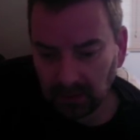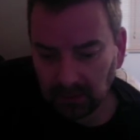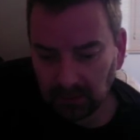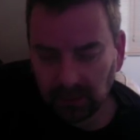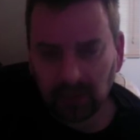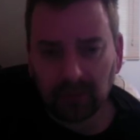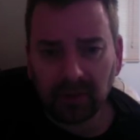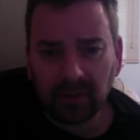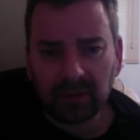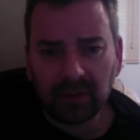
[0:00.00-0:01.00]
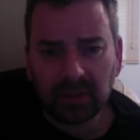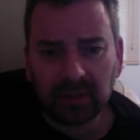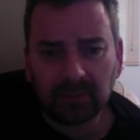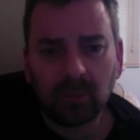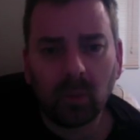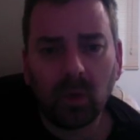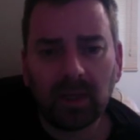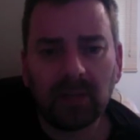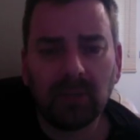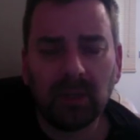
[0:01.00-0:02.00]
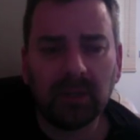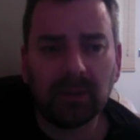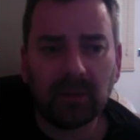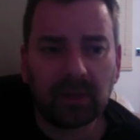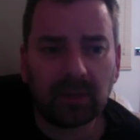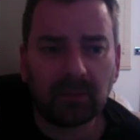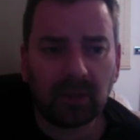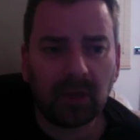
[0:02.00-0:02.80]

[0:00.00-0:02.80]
That's all very interesting. What I might do is some